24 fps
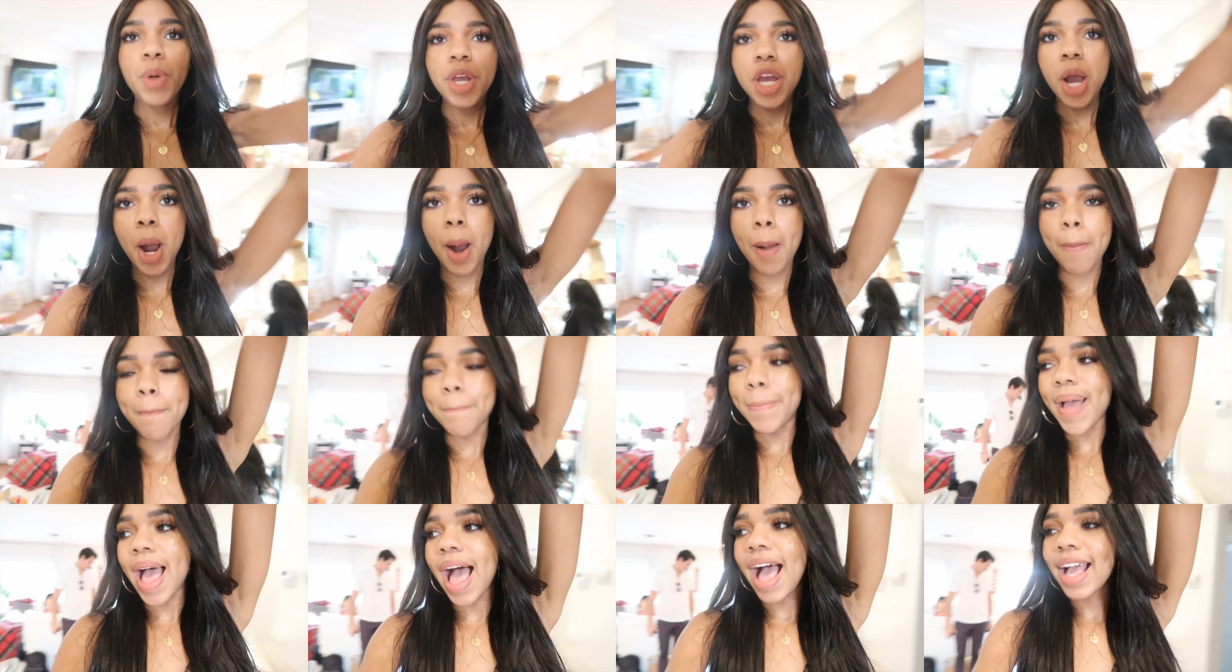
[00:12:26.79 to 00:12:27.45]
We are
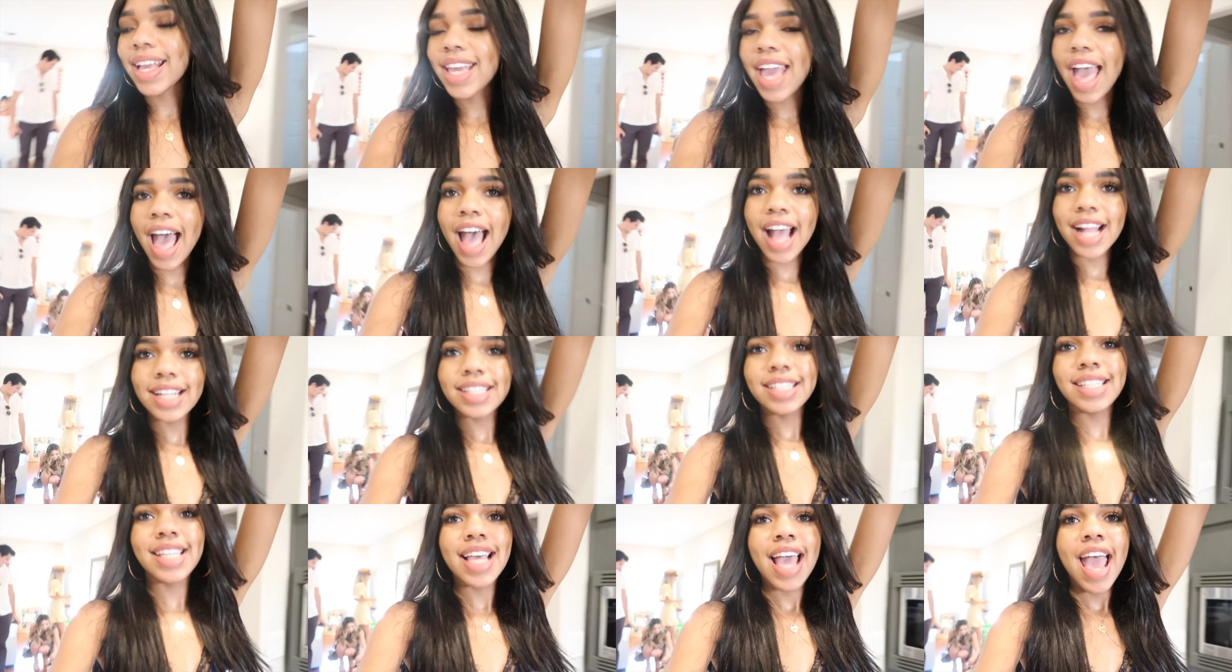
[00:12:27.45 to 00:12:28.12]
back
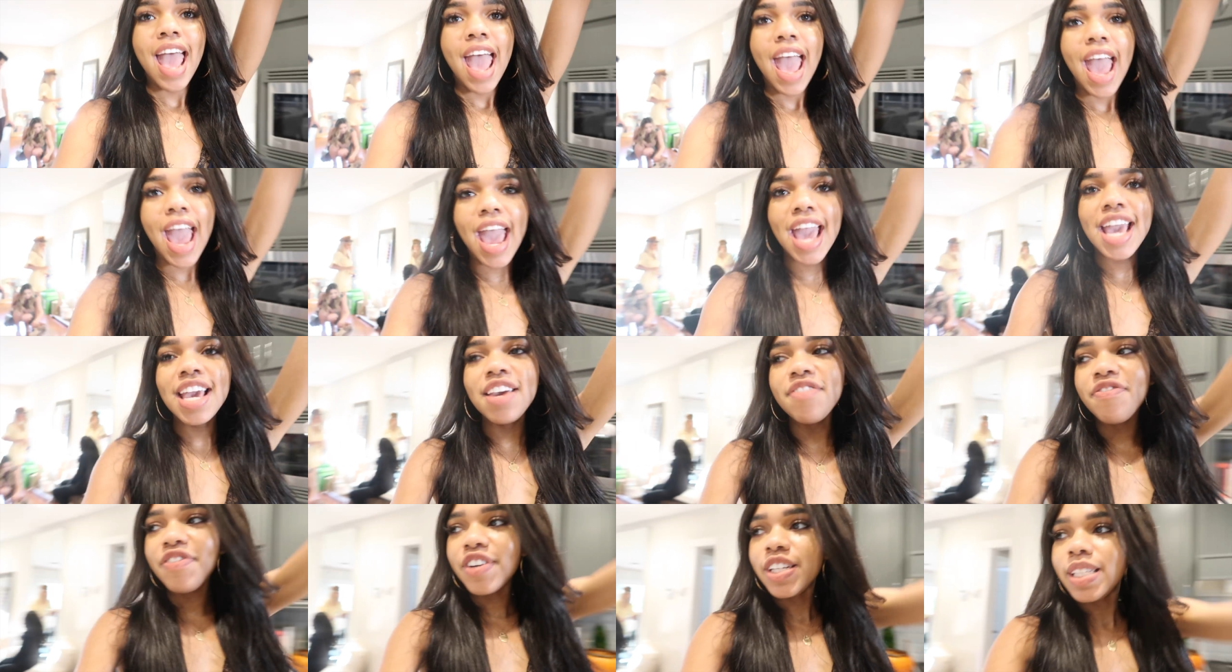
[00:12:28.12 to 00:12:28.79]
at
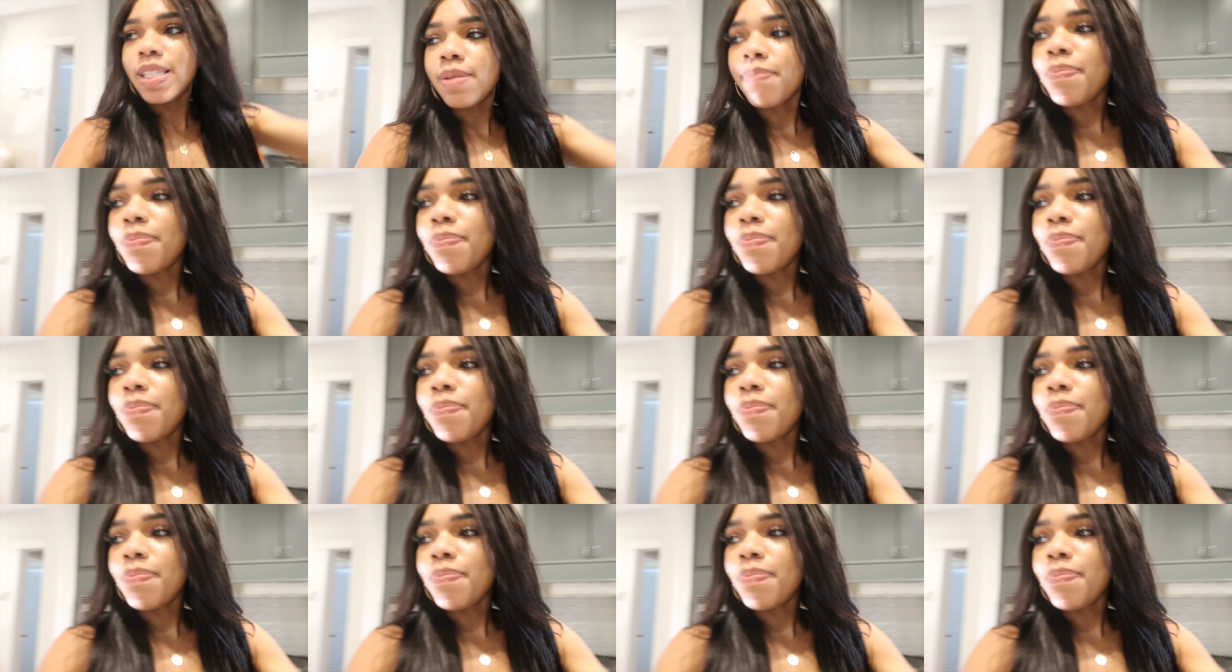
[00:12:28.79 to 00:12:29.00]
Ava's